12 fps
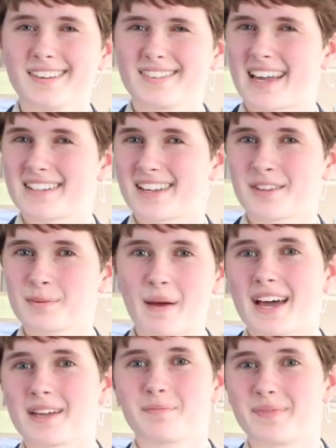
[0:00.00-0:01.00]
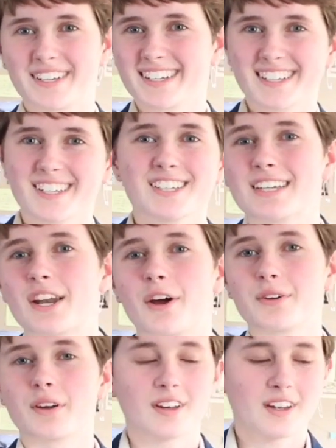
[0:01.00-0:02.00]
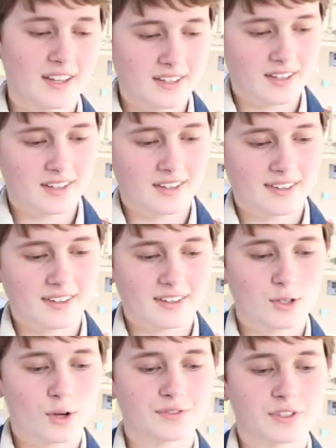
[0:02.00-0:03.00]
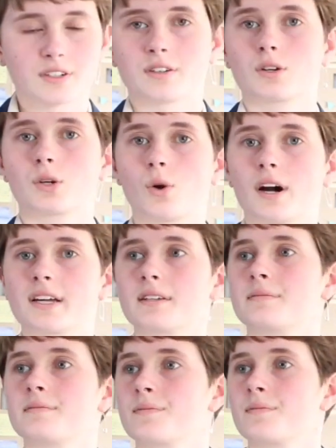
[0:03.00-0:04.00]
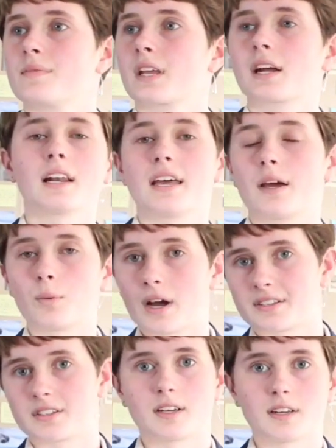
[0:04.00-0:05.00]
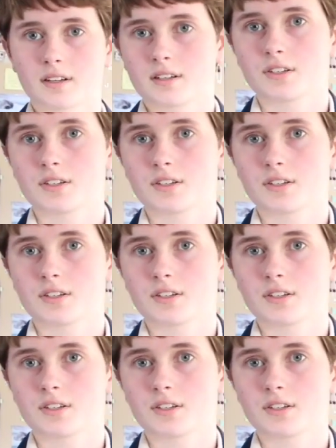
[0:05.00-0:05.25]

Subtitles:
That sounds bad, but you know, it's often quite clear where to